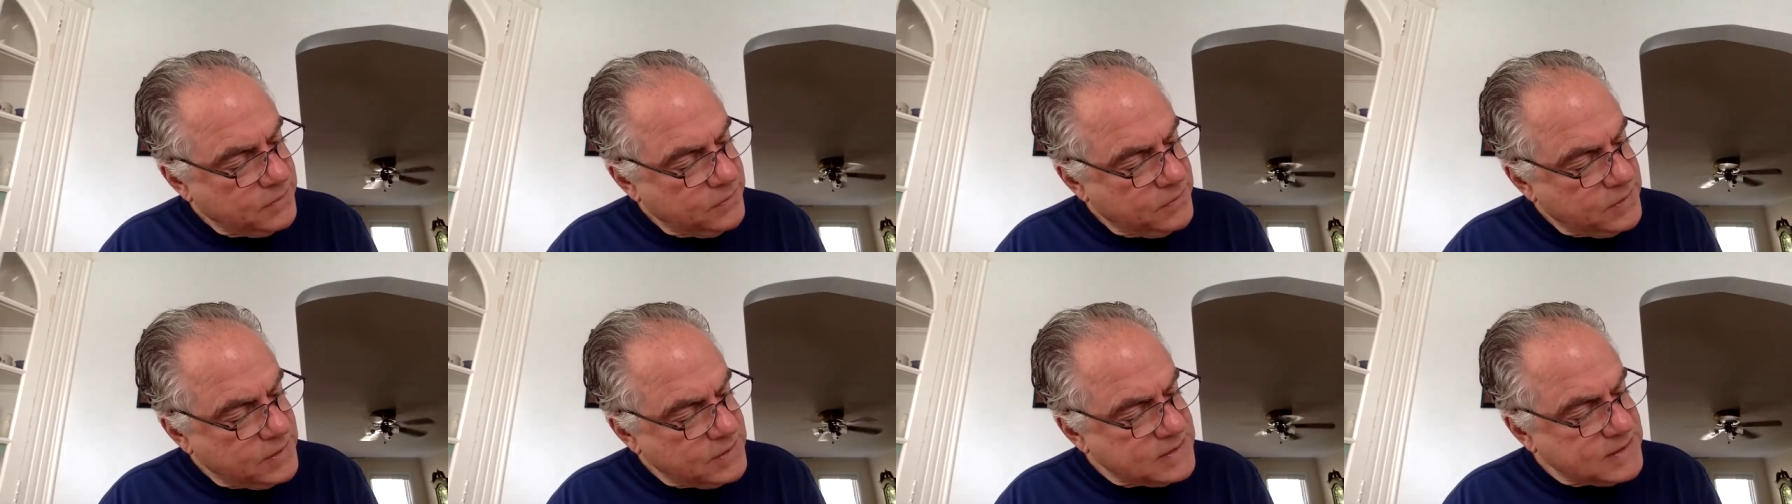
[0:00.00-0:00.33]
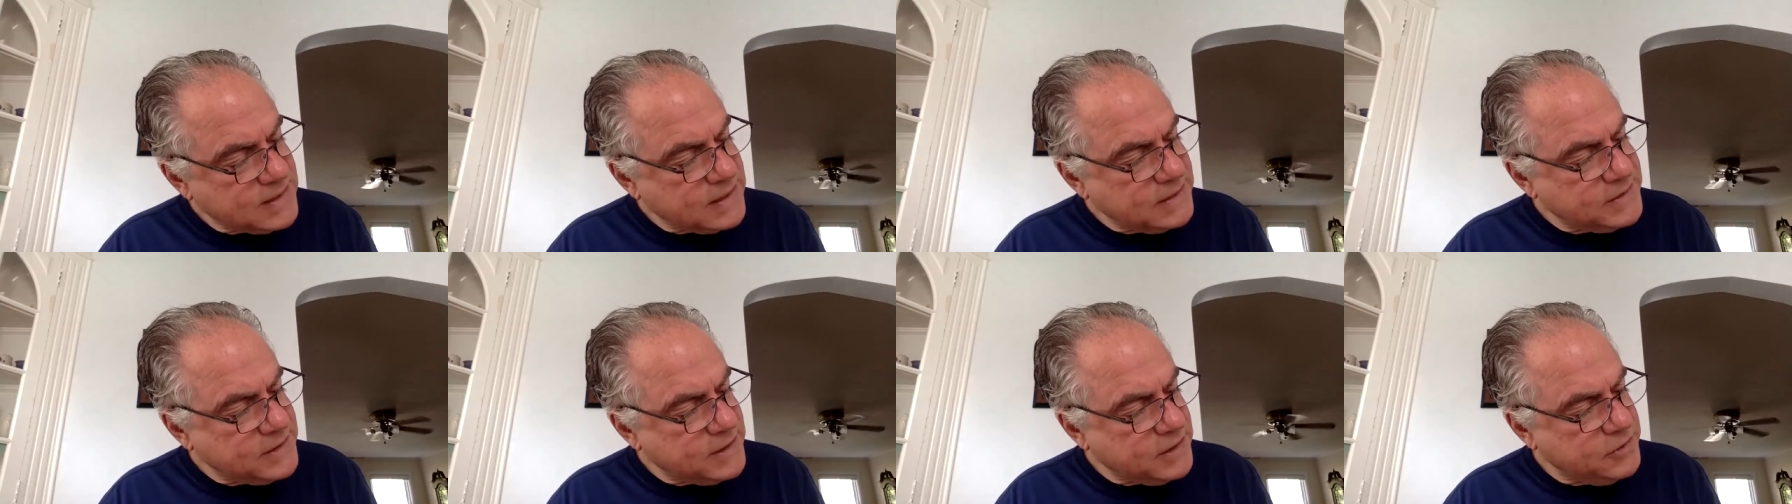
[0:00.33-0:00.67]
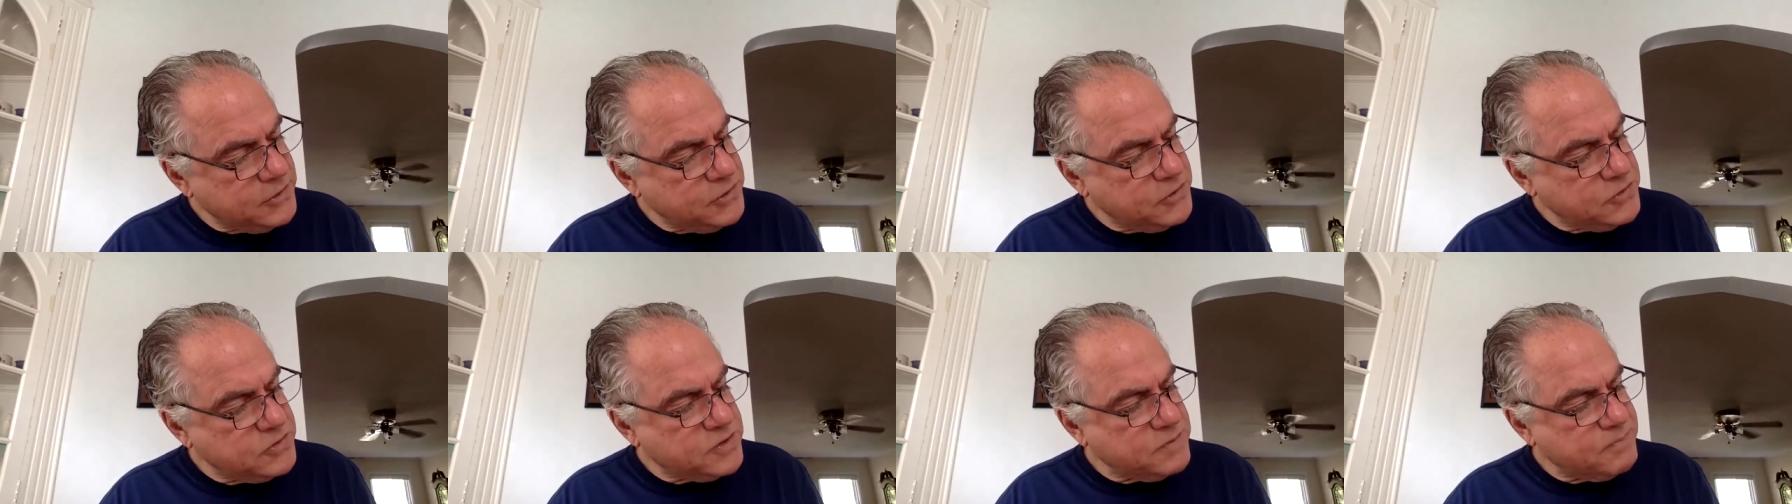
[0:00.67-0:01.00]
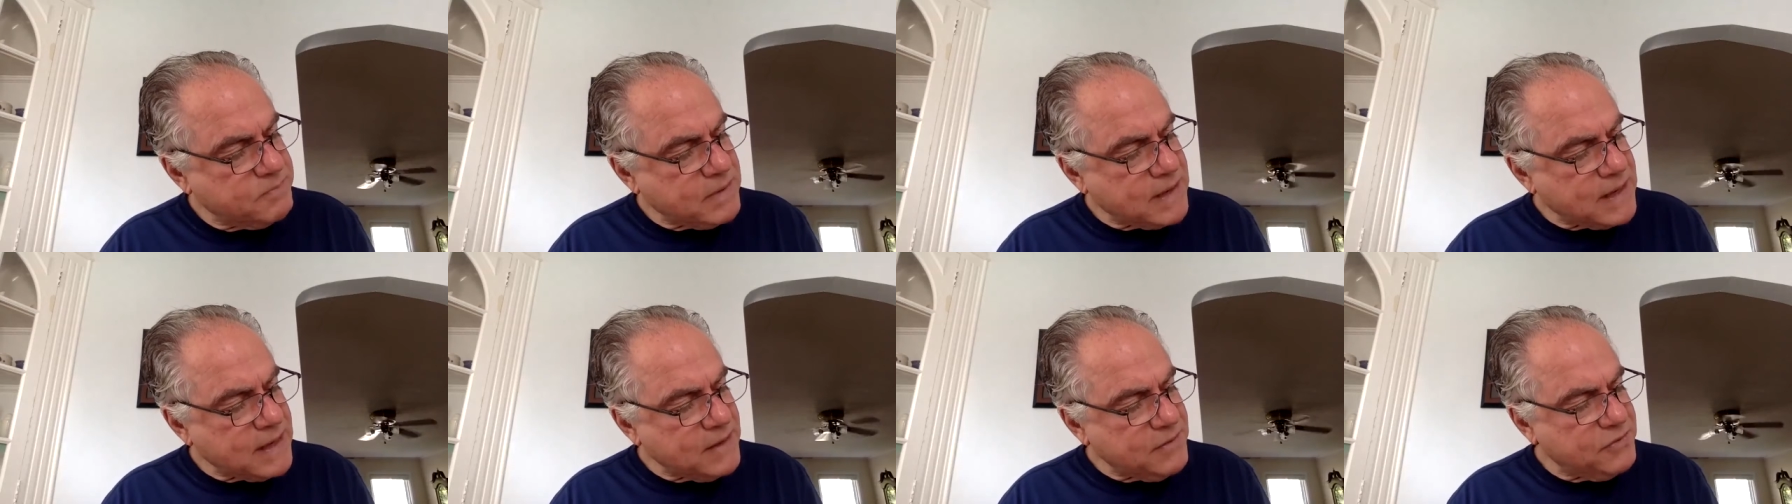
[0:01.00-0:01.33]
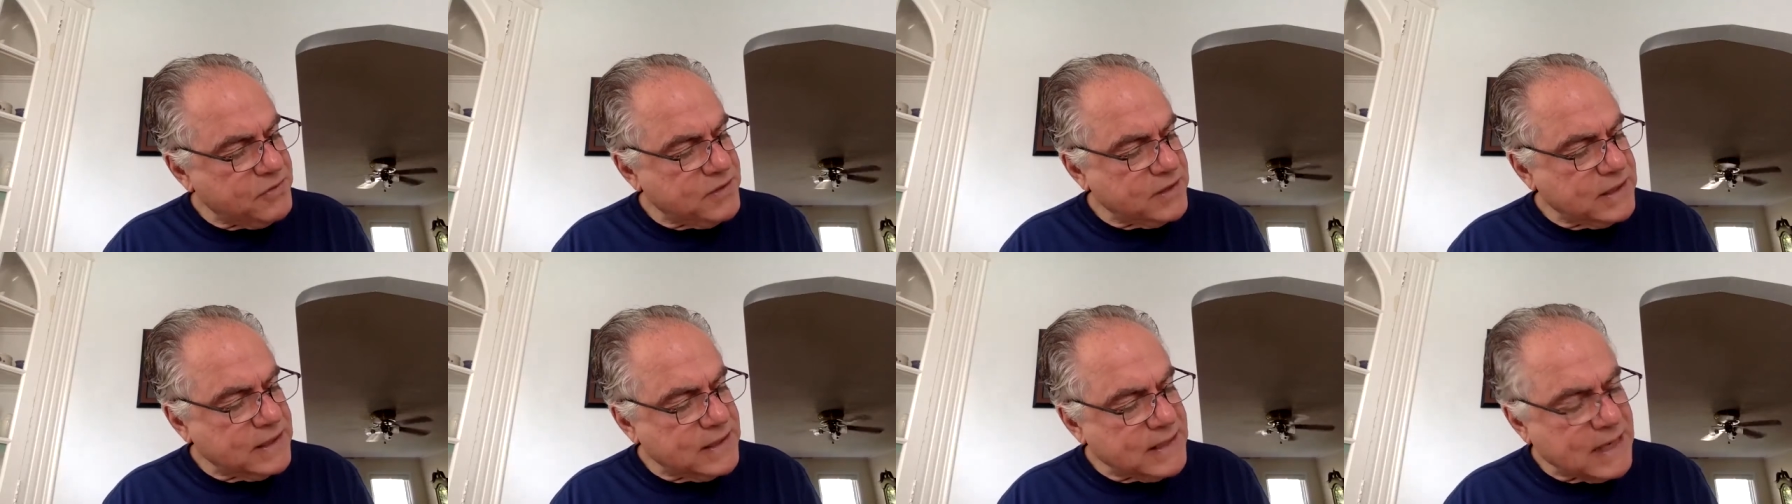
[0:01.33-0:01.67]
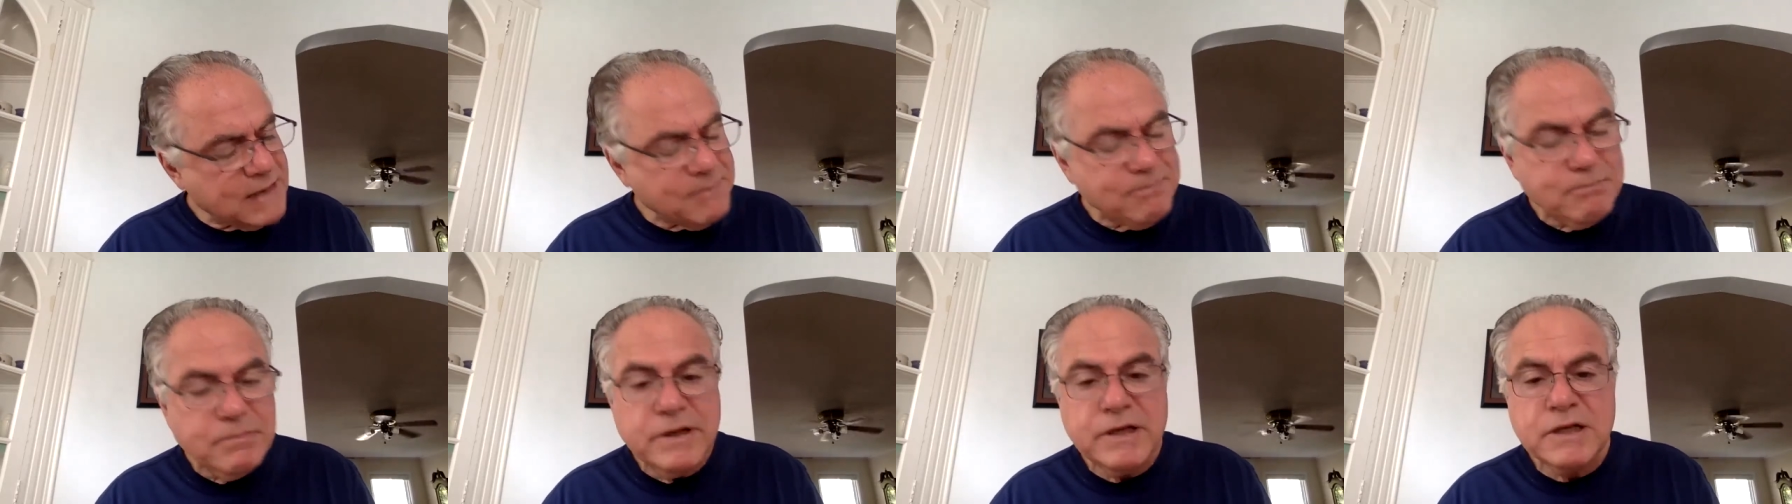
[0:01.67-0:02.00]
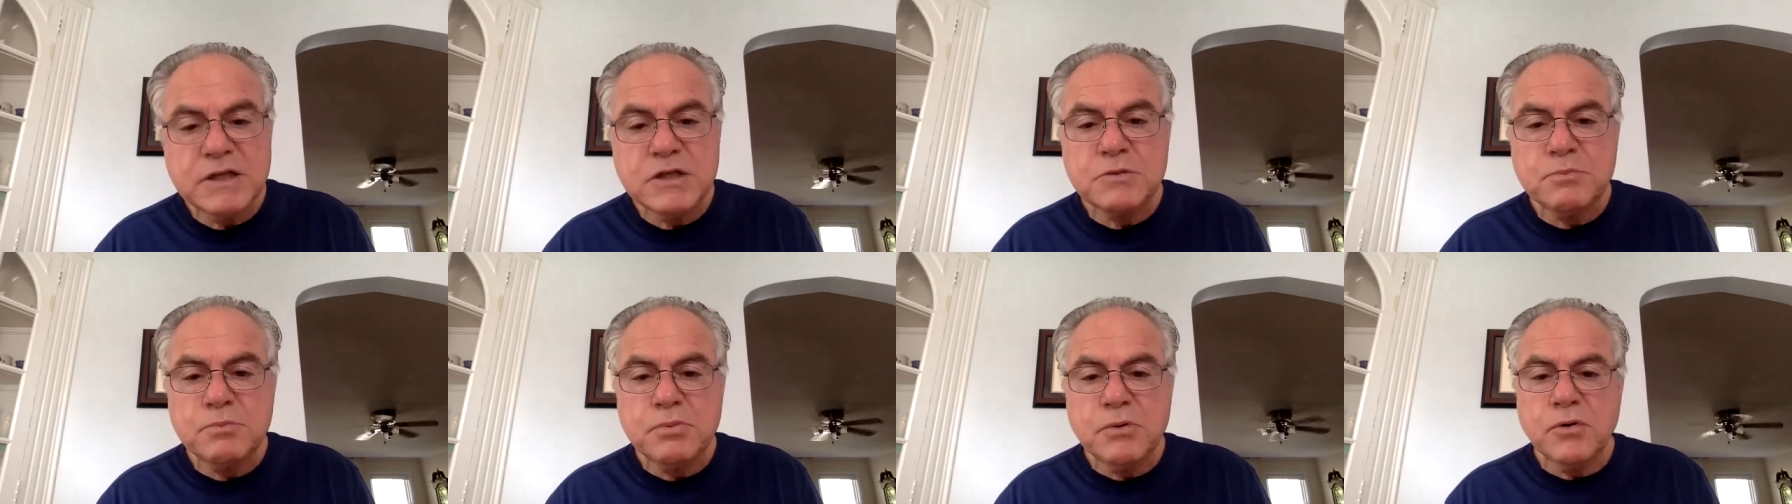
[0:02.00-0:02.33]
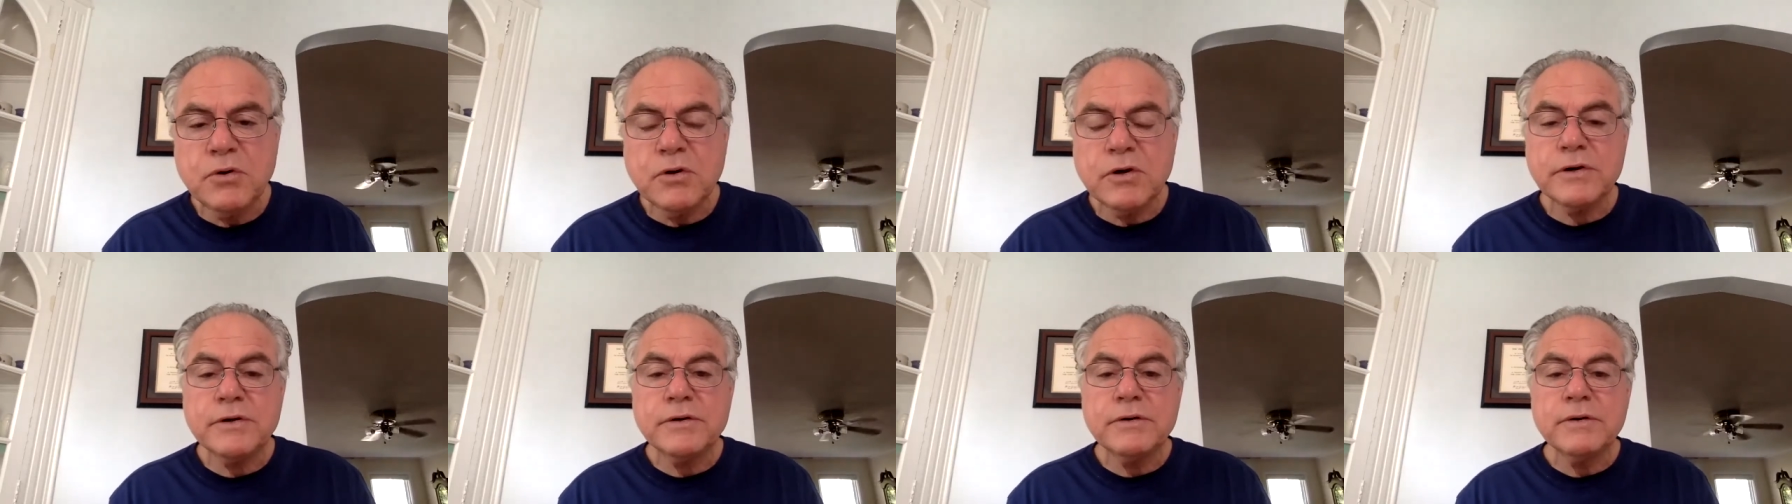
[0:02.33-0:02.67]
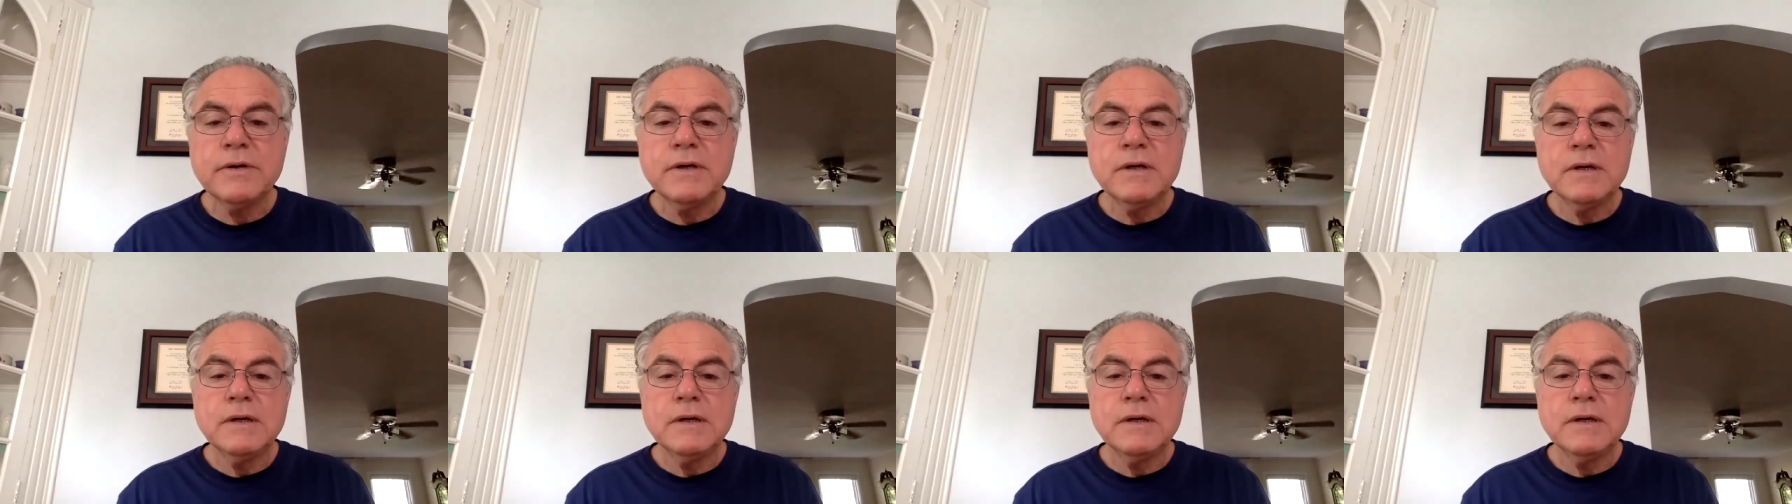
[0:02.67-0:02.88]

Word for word: This, I tell you, is a path that cannot be explored.